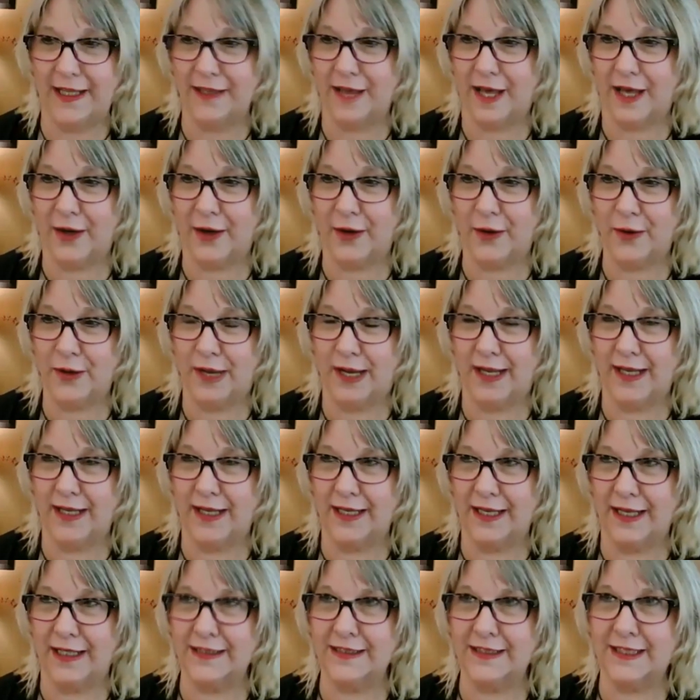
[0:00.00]
thought,
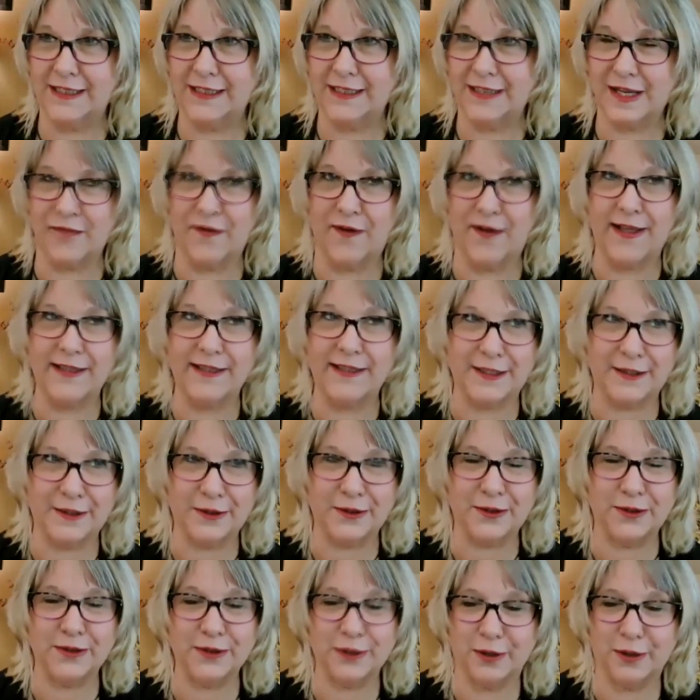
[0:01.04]
because I finally
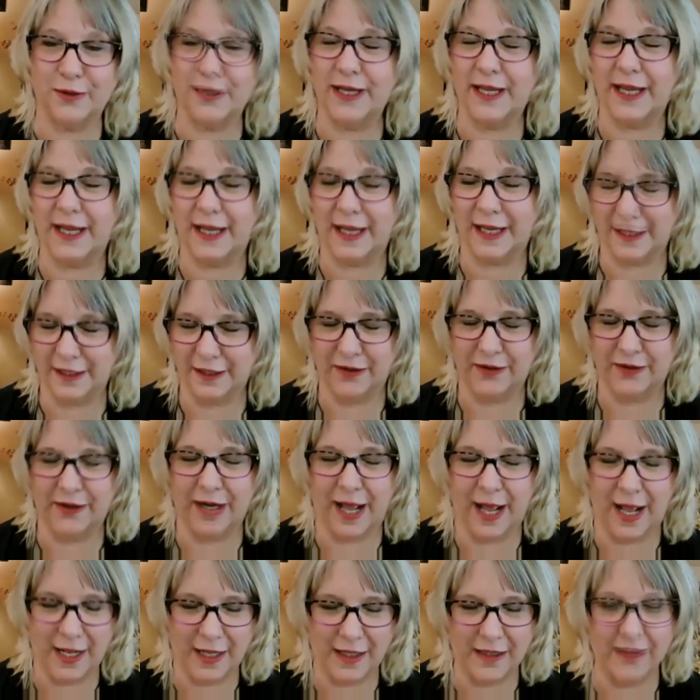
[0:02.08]
learned, okay, you're
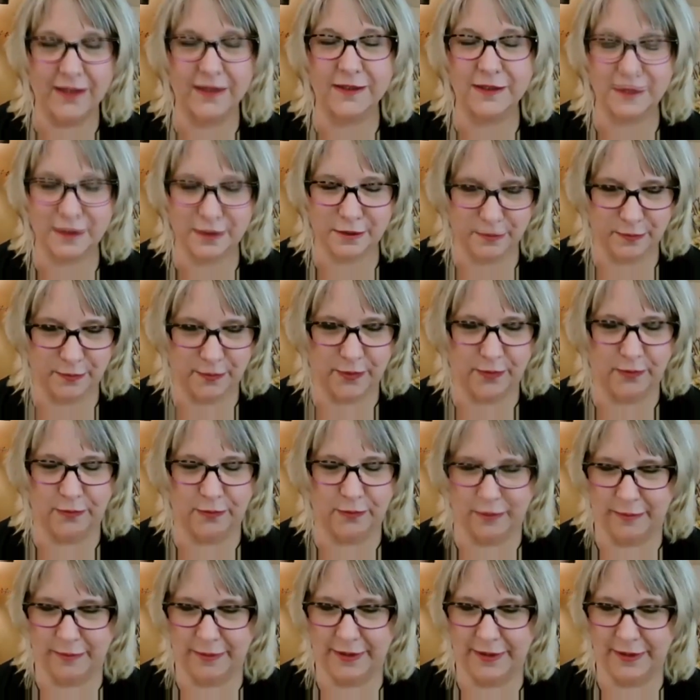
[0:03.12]
not
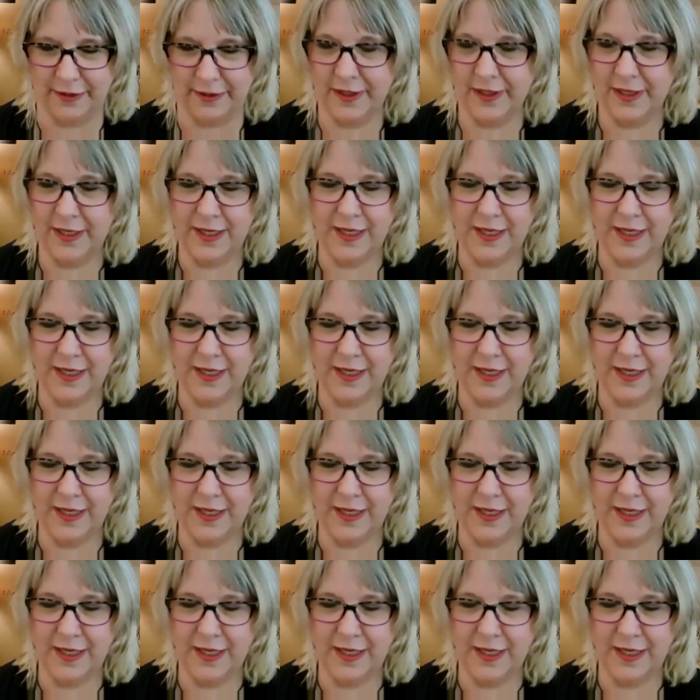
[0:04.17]
Superwoman,